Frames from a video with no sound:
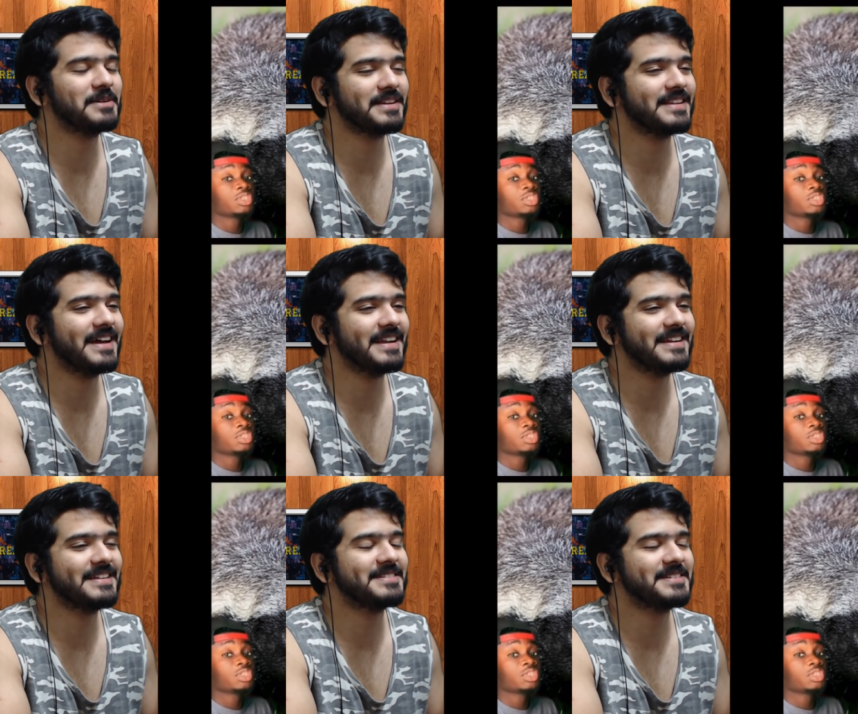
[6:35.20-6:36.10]
Speaker 1: Look at that.
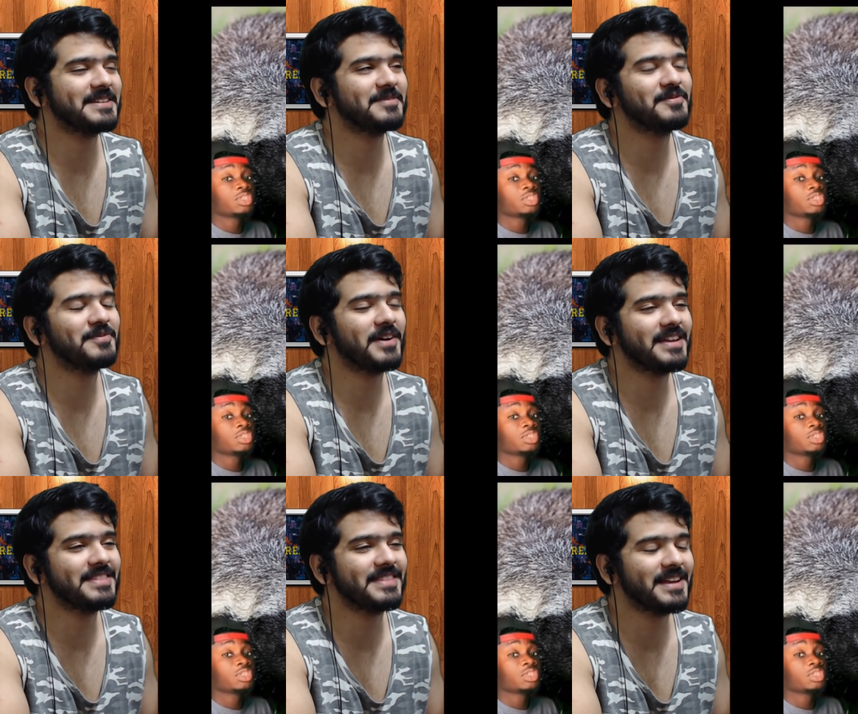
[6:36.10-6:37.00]
It, it
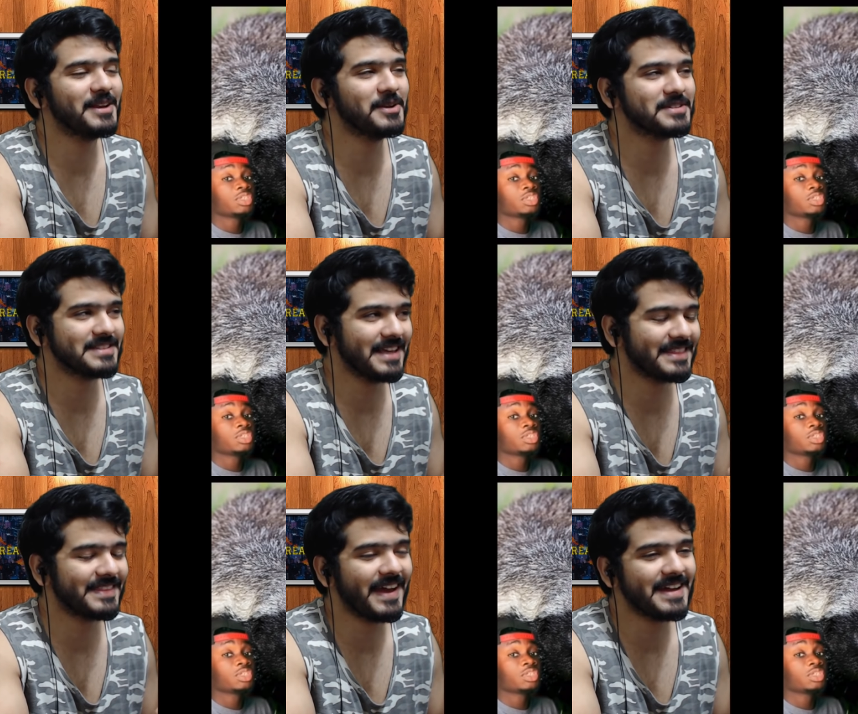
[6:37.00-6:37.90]
fucking thing looks
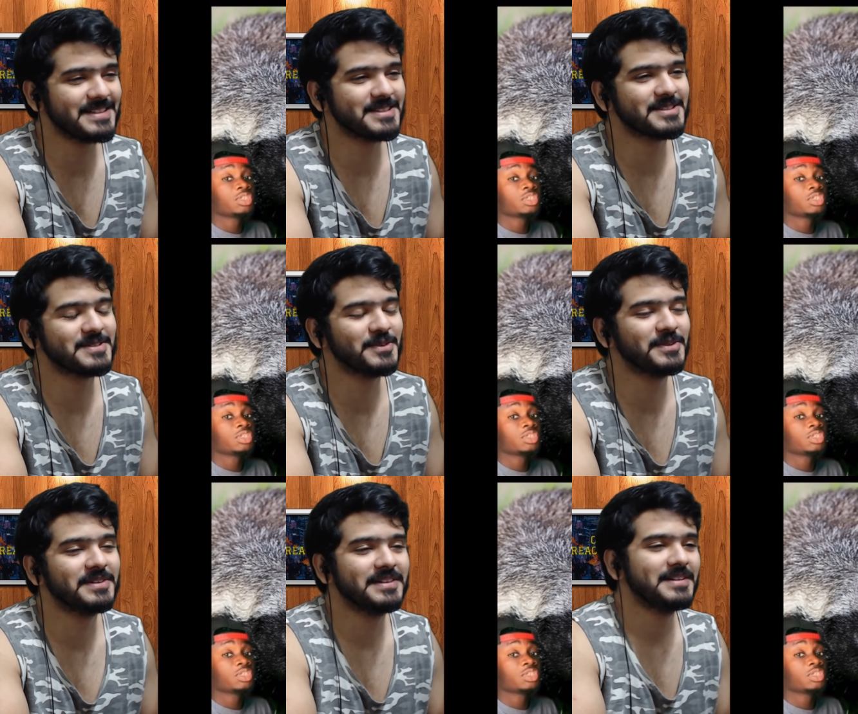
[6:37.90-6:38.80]
like that just
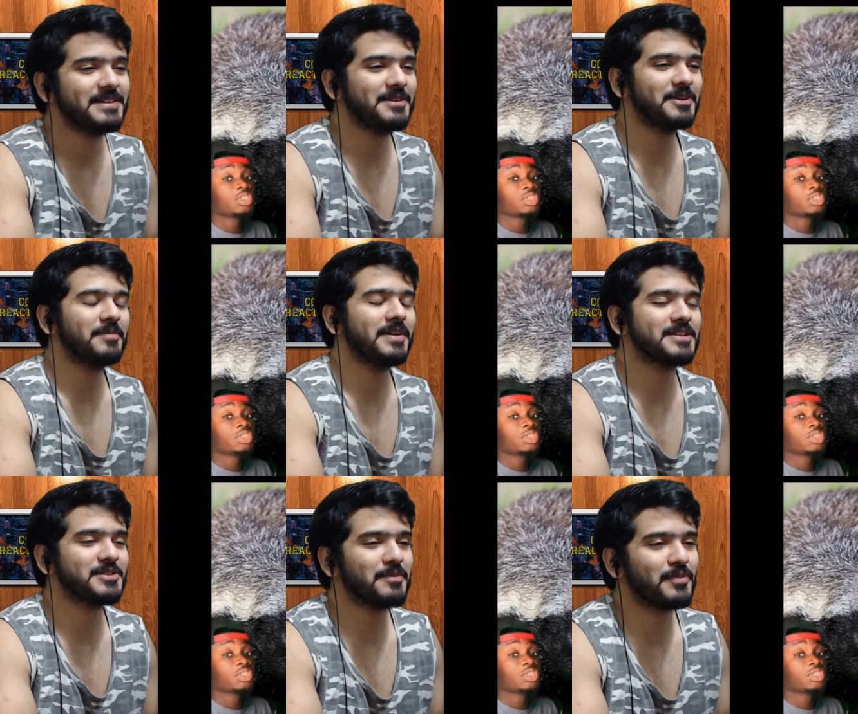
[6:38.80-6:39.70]
to, you know,
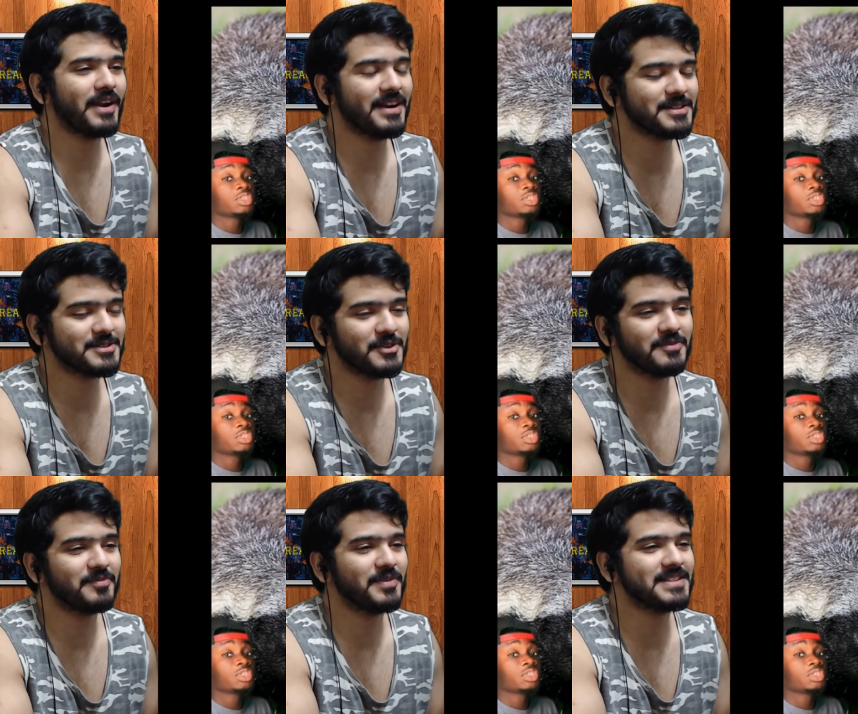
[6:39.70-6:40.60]
make sure the predators
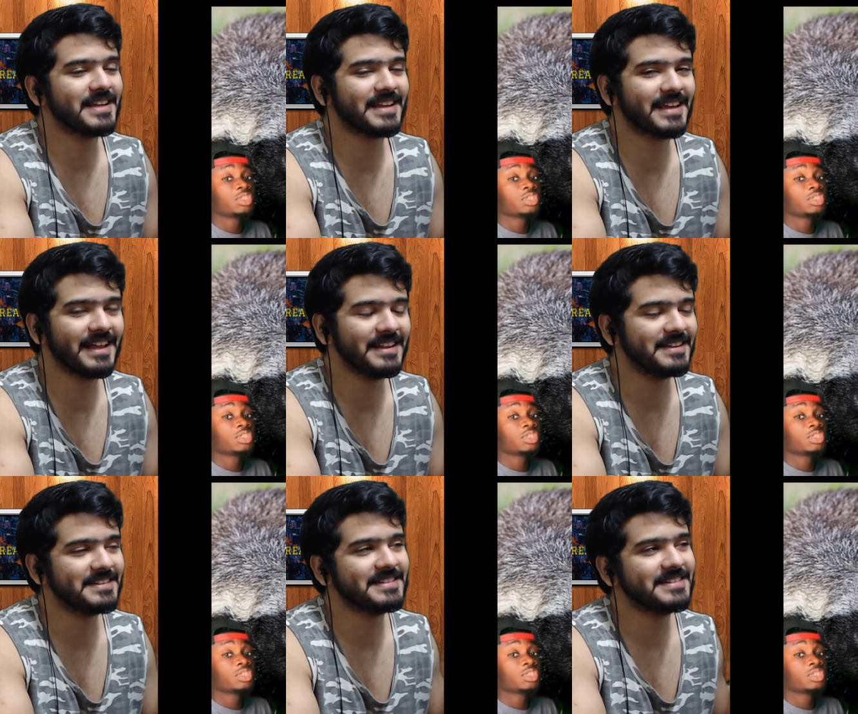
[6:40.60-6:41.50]
don't basically kill
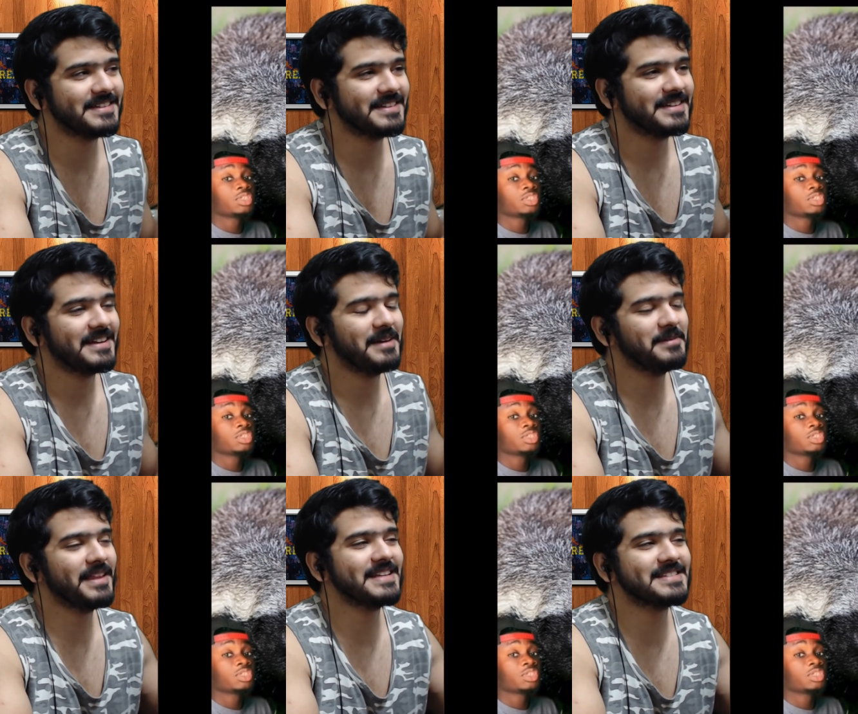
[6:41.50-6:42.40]
it. I
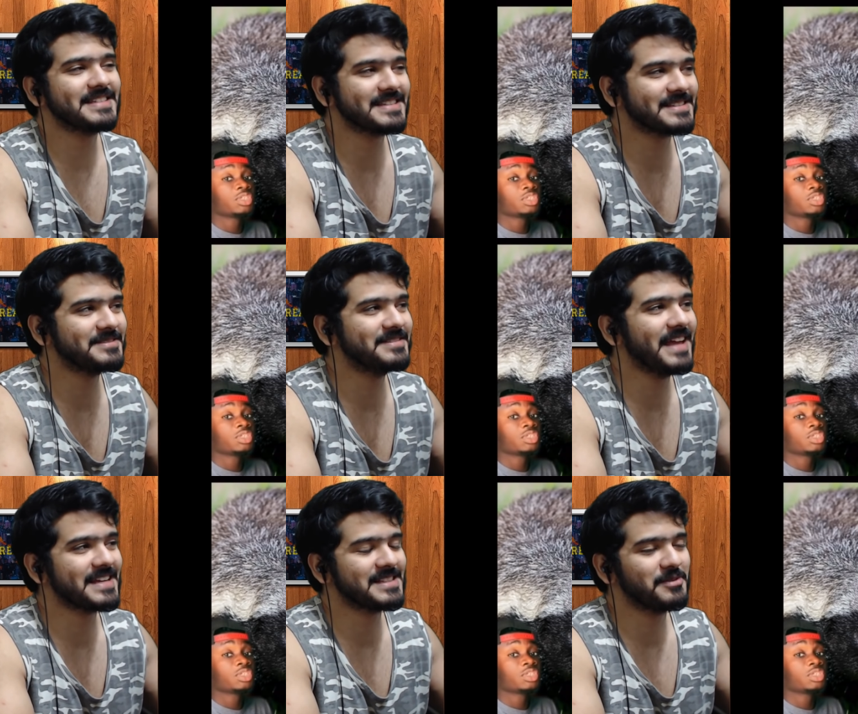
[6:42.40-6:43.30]
mean, that is just
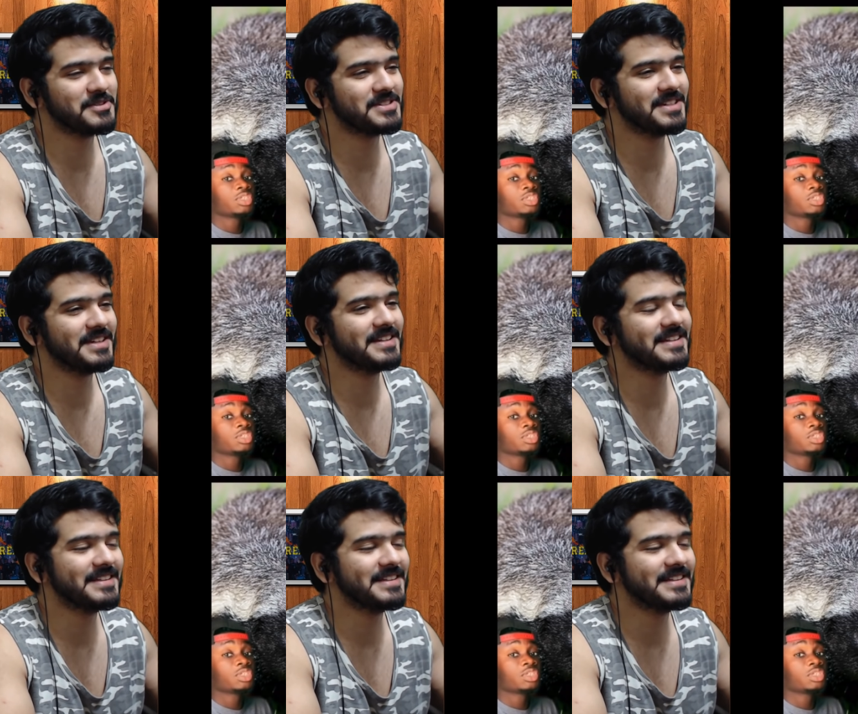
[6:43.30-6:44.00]
next level shit.